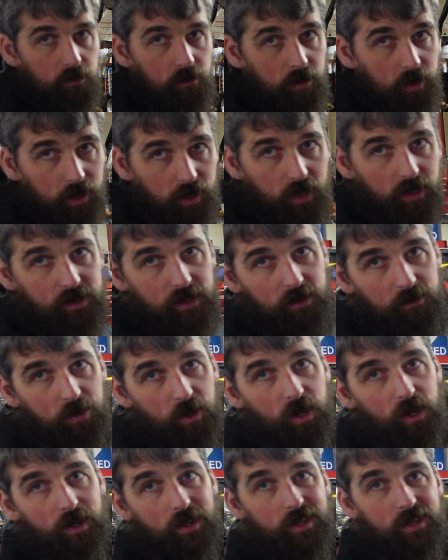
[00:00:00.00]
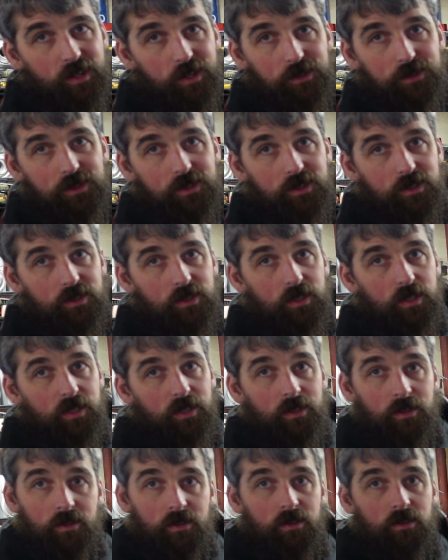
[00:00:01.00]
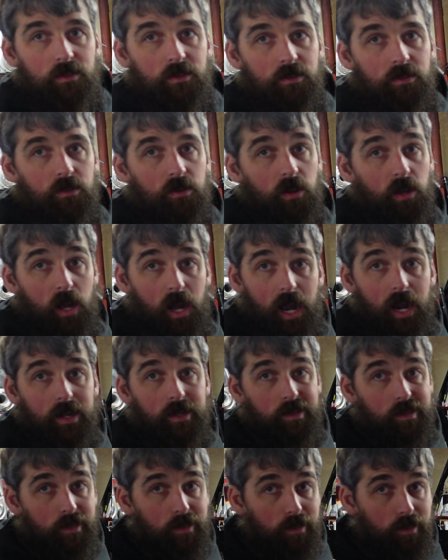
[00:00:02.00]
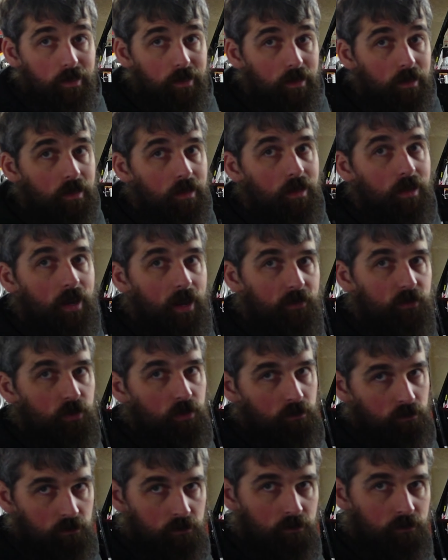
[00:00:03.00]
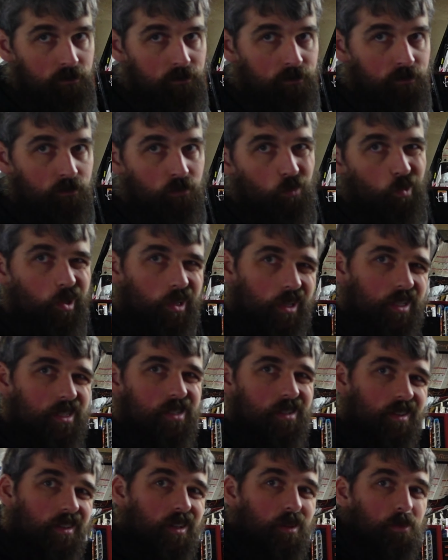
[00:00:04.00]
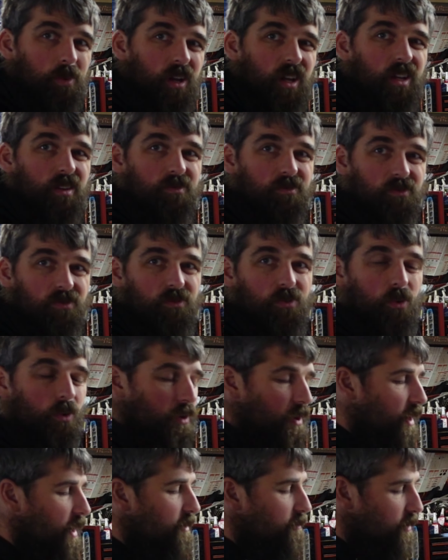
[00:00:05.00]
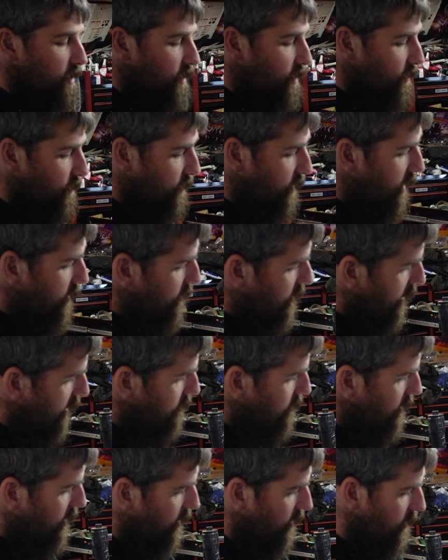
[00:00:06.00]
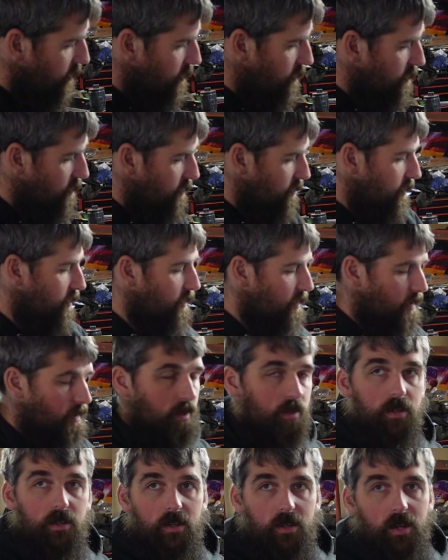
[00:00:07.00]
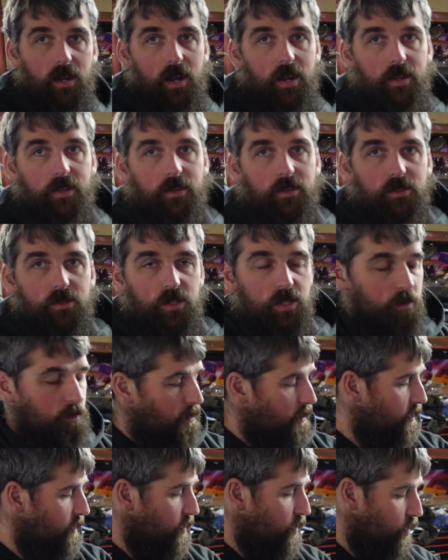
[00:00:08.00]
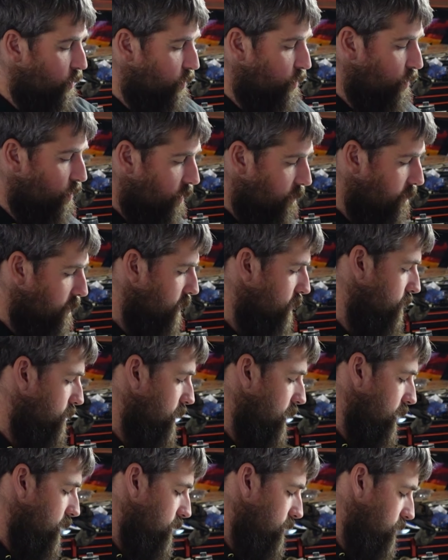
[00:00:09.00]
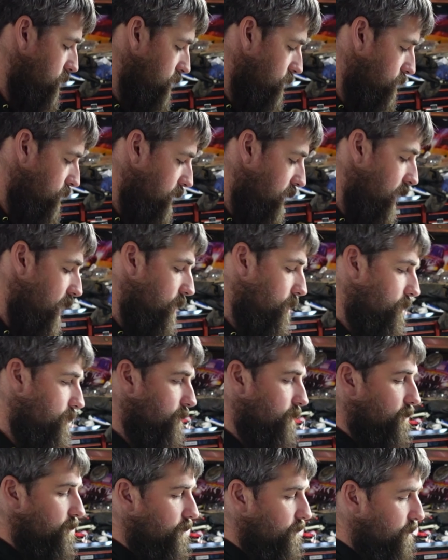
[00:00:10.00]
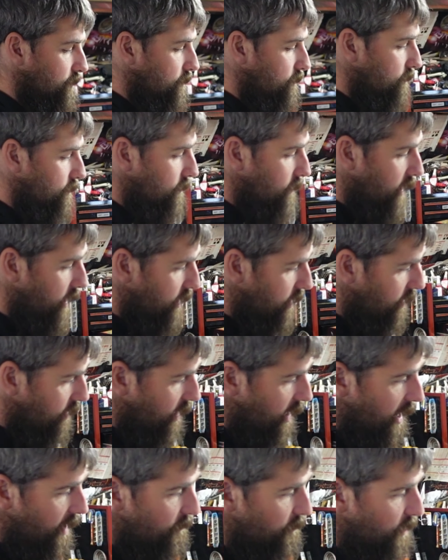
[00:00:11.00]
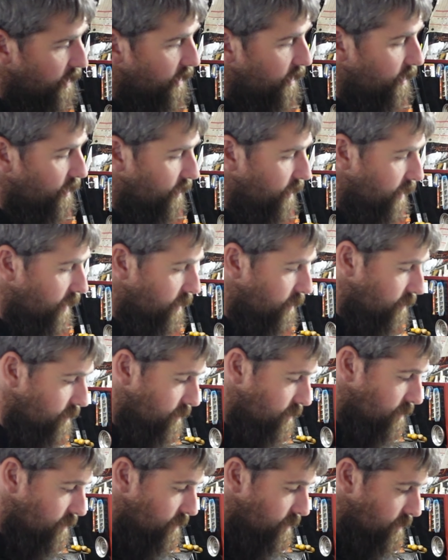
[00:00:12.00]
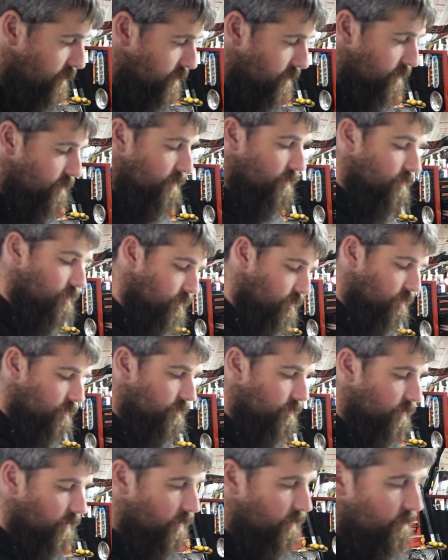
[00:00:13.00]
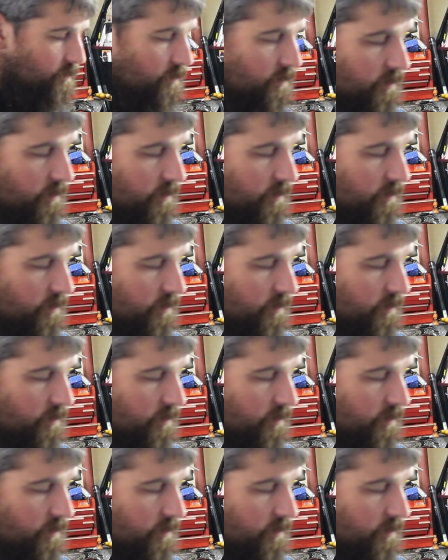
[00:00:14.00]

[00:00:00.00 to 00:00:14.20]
because I'm probably going to use this thing, ideally, never. Realistically, probably 4 times a year, 5 times a year. I think the cheap one should be okay. Let's see what we got. I haven't been in here yet. So,